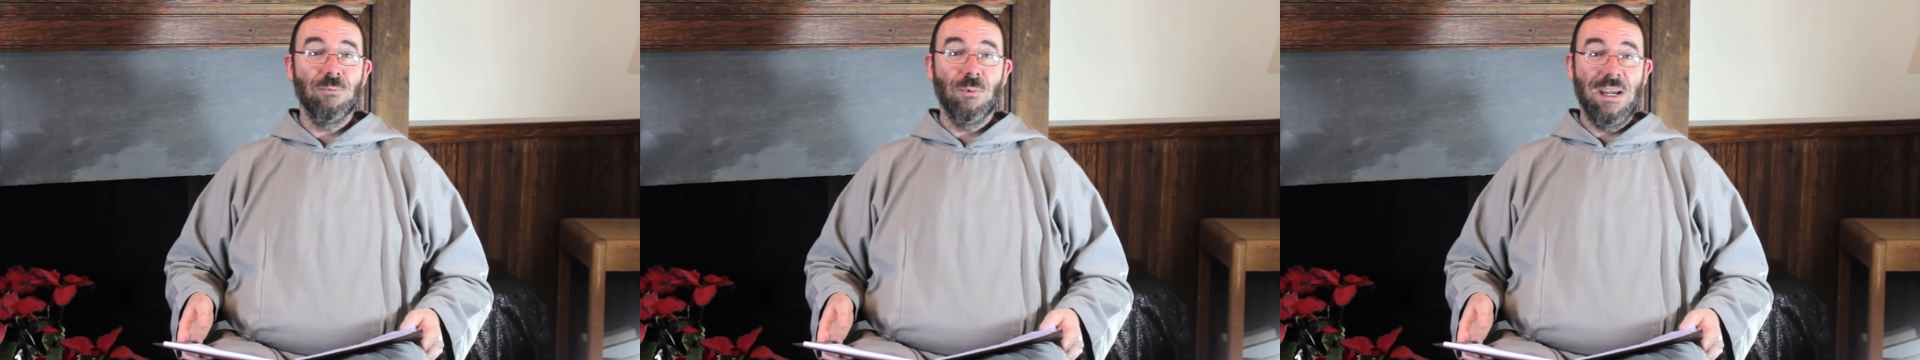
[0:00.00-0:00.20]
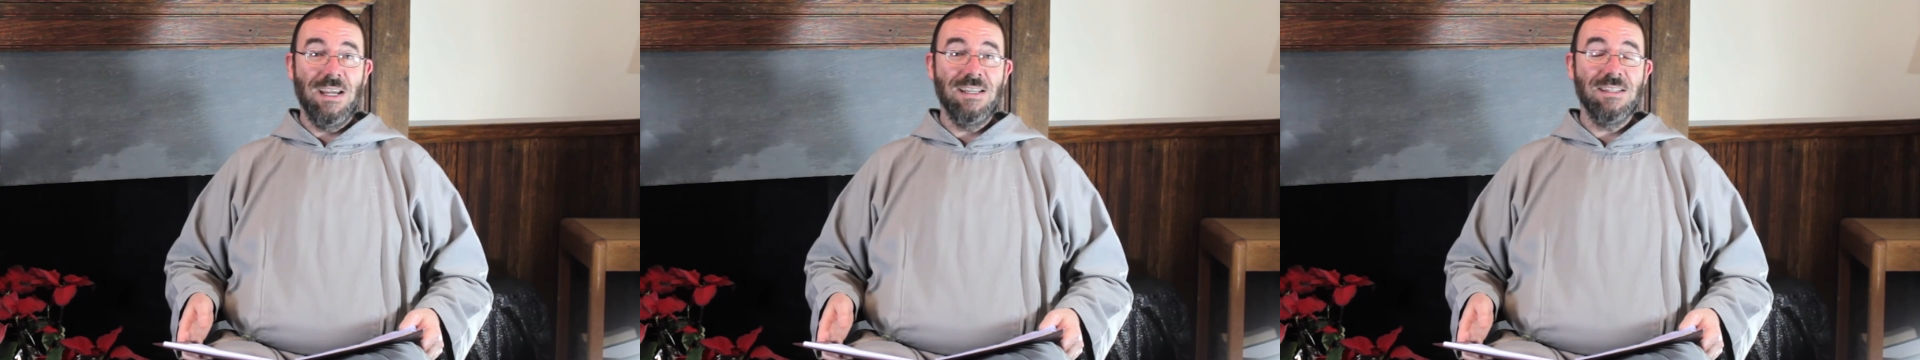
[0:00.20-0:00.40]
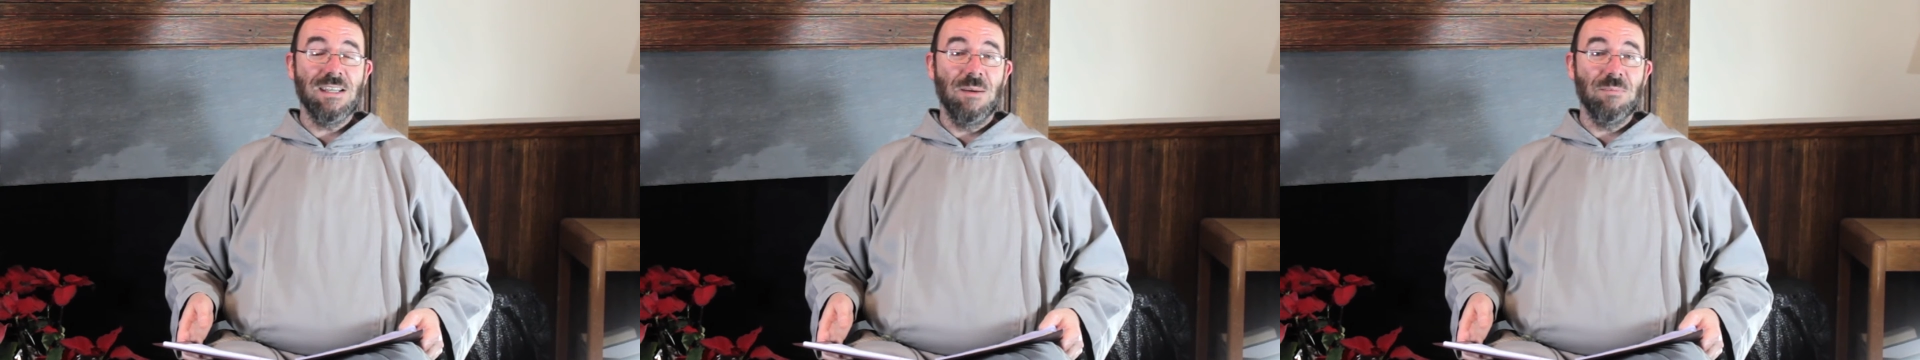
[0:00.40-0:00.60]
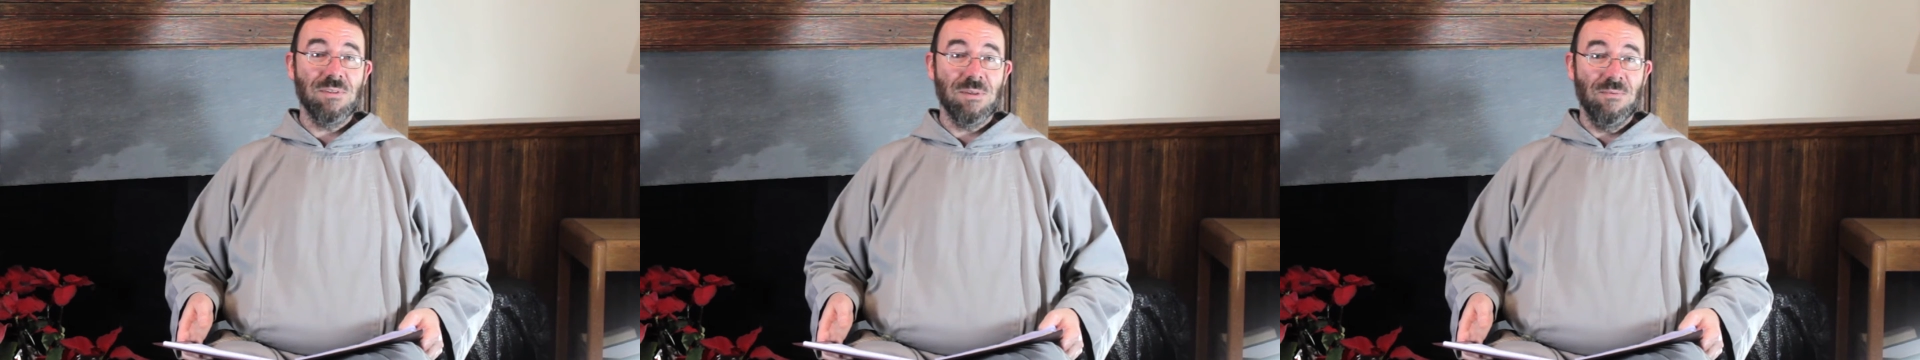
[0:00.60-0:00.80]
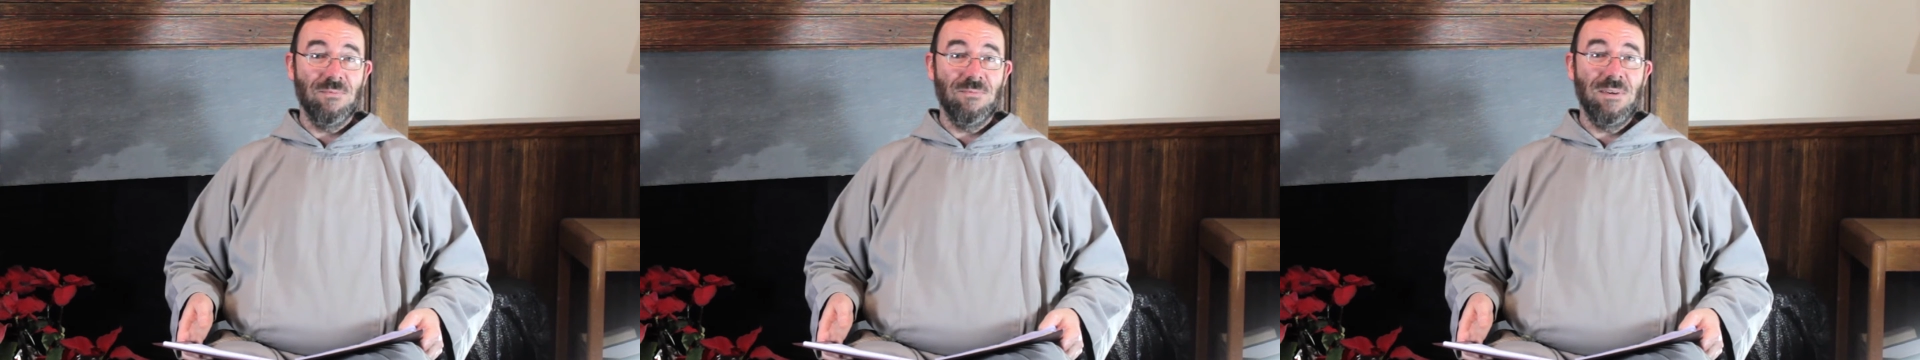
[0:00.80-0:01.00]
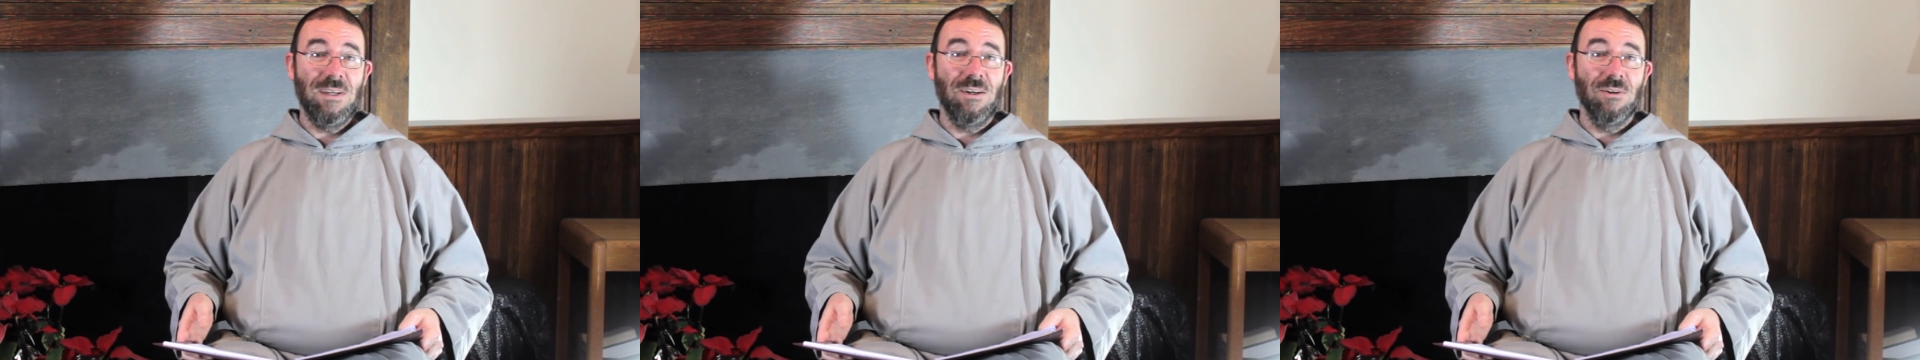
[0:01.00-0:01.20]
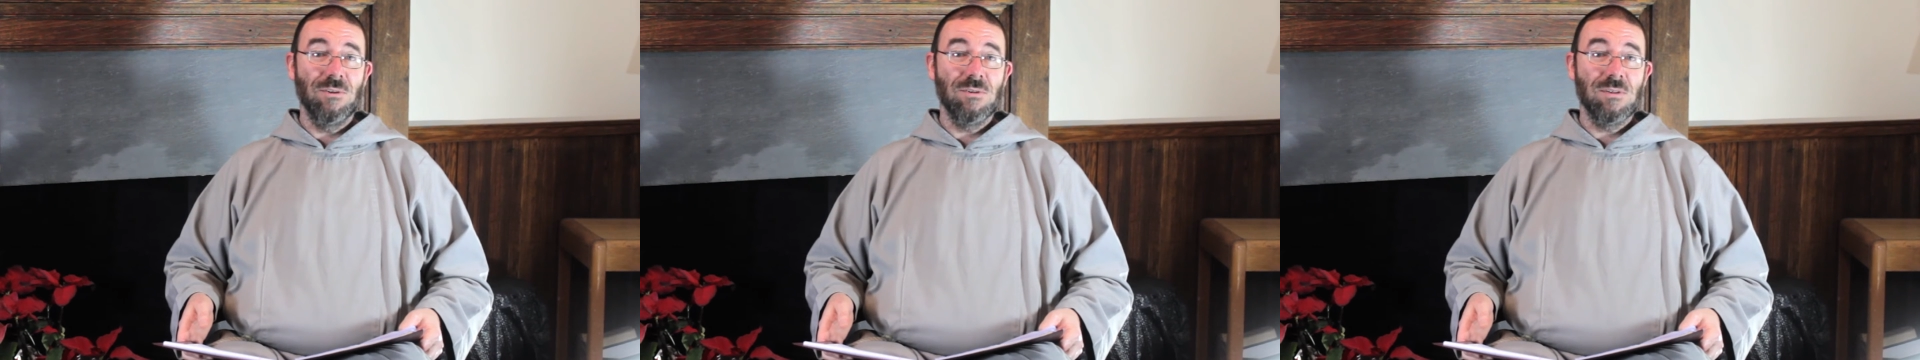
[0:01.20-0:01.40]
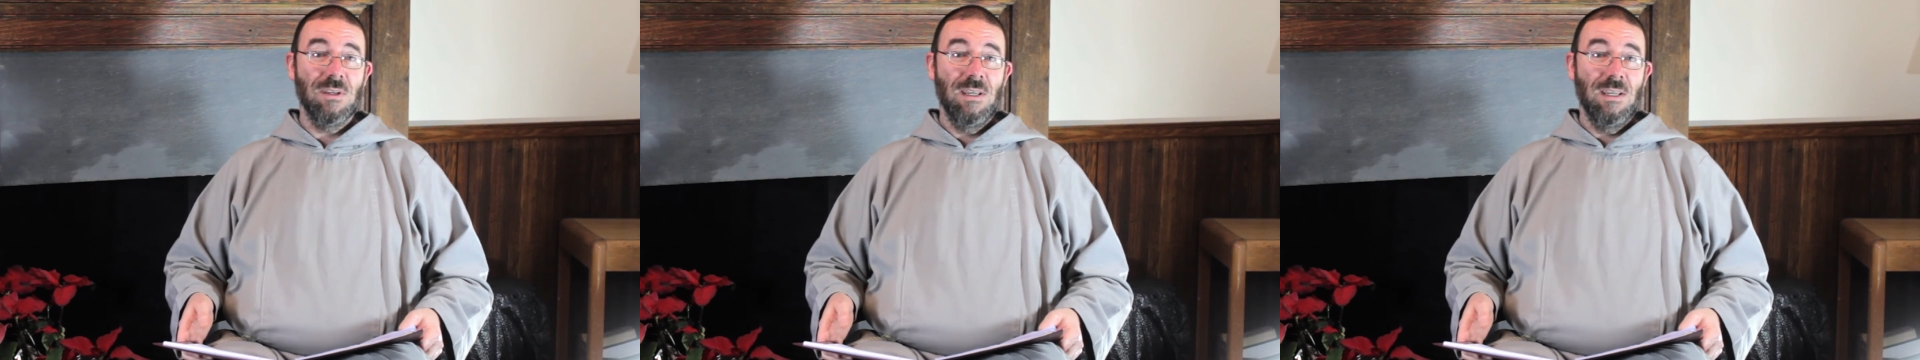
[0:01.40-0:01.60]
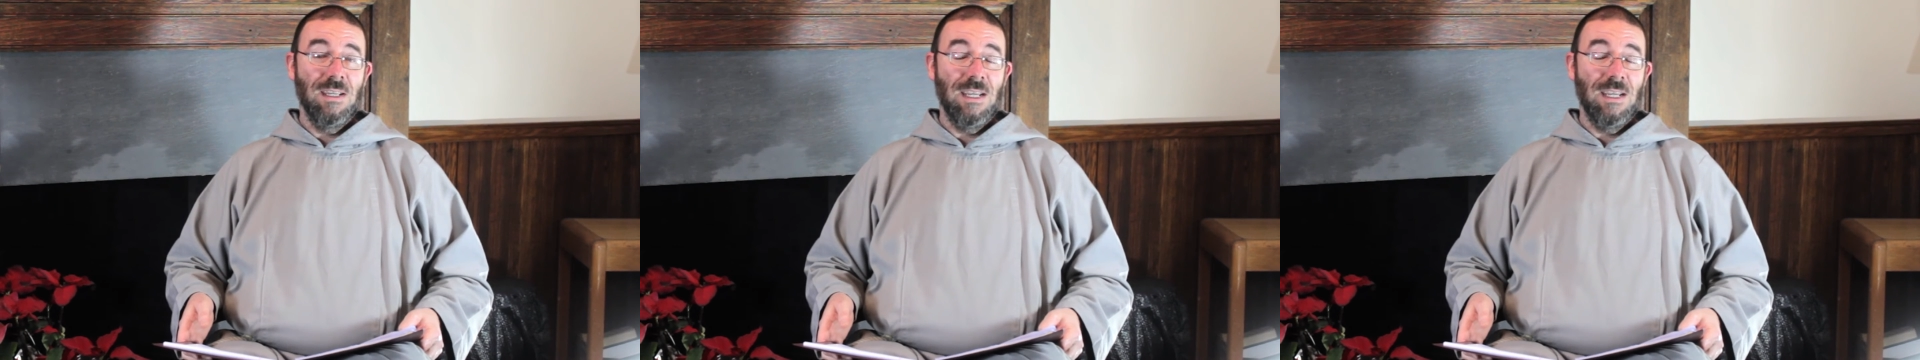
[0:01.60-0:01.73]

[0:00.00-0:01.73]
raise up some fears.